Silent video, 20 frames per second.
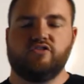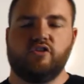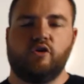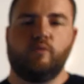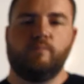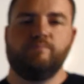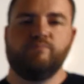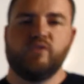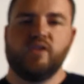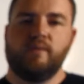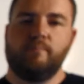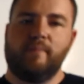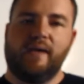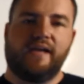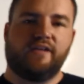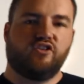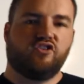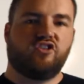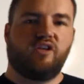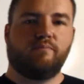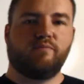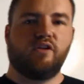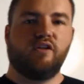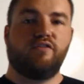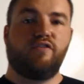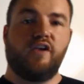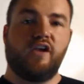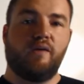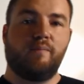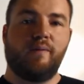So, man, just something
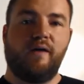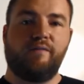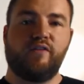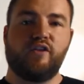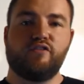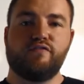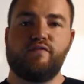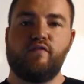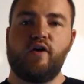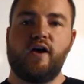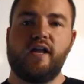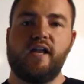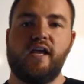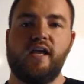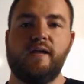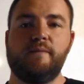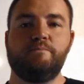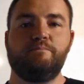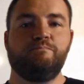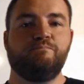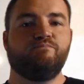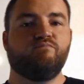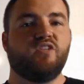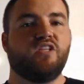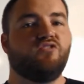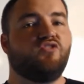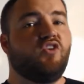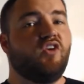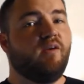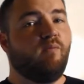to think about this Friday.
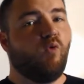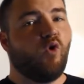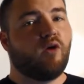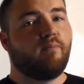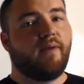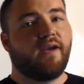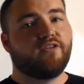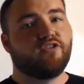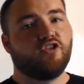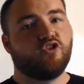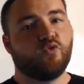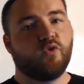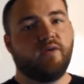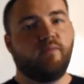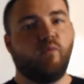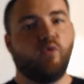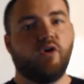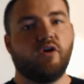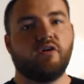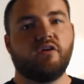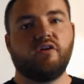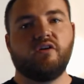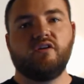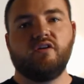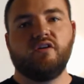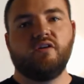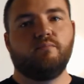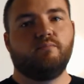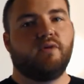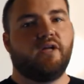Teamwork makes the dream work.
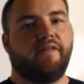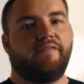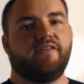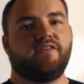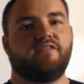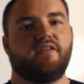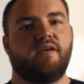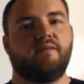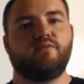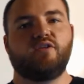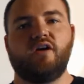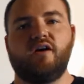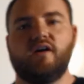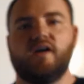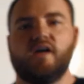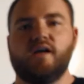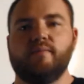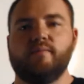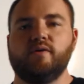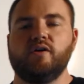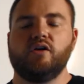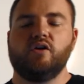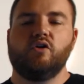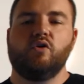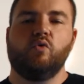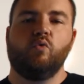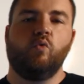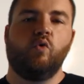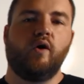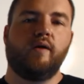But at the same time,
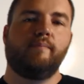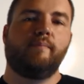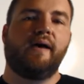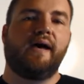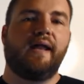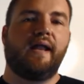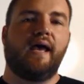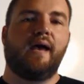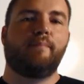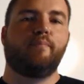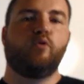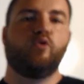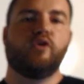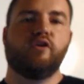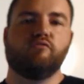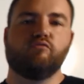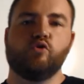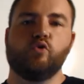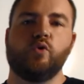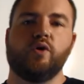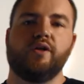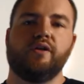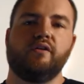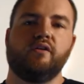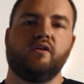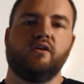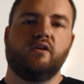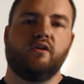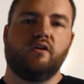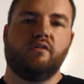one bad apple can
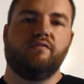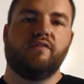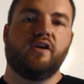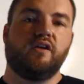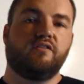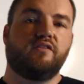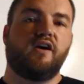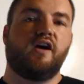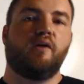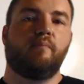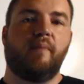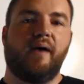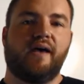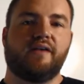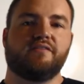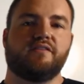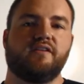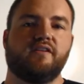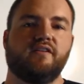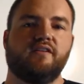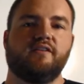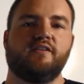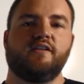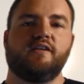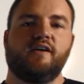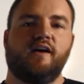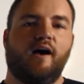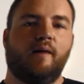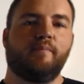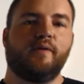ruin the entire basket.
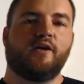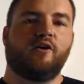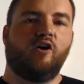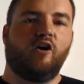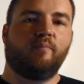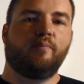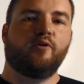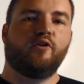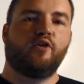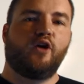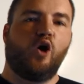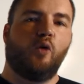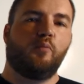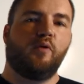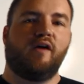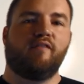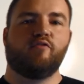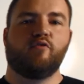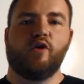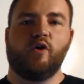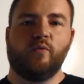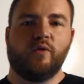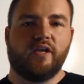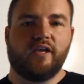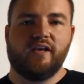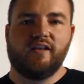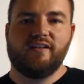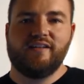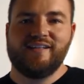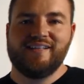I'm Nick Carpenter. I hope you have a great
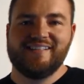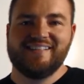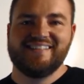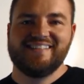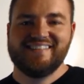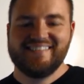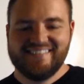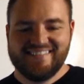weekend.